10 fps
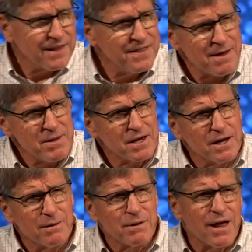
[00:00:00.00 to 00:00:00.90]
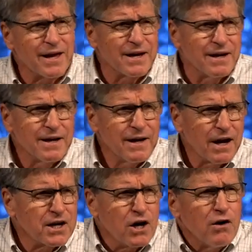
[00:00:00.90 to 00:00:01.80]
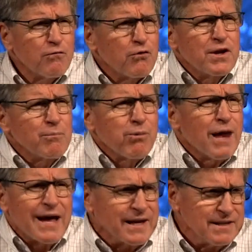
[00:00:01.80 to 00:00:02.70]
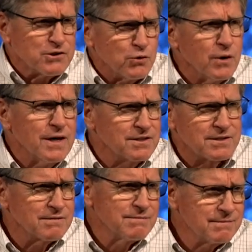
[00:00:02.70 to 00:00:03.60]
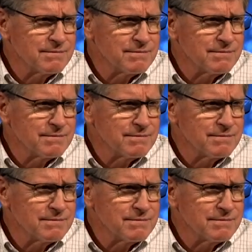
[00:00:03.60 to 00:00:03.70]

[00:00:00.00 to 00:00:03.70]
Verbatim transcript: they become like a, a comforting blanket to us.